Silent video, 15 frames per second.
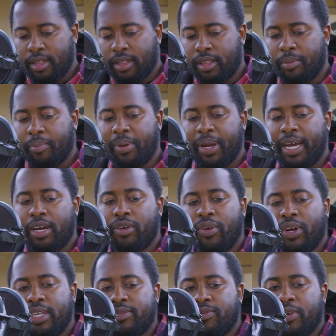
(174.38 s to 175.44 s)
The black
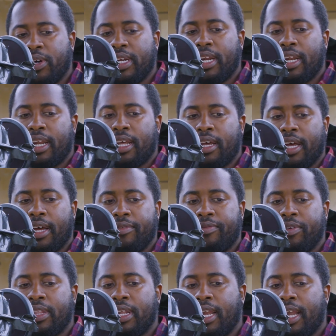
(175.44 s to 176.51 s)
race for
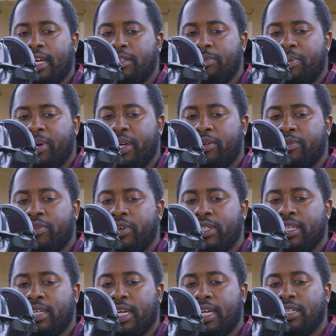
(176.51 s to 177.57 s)
the large part of
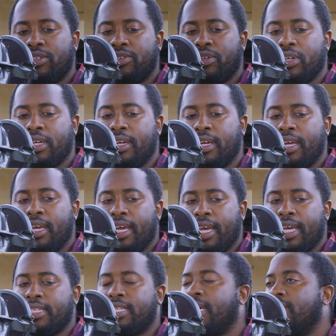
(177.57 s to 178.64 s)
recent history
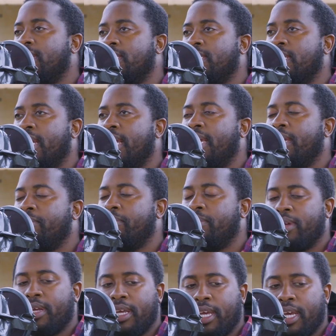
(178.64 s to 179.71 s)
has had its
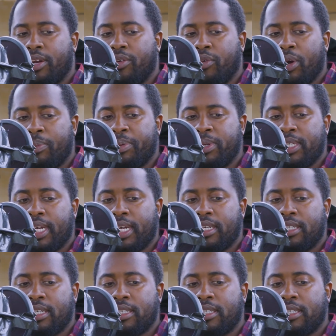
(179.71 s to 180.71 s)
name and reputation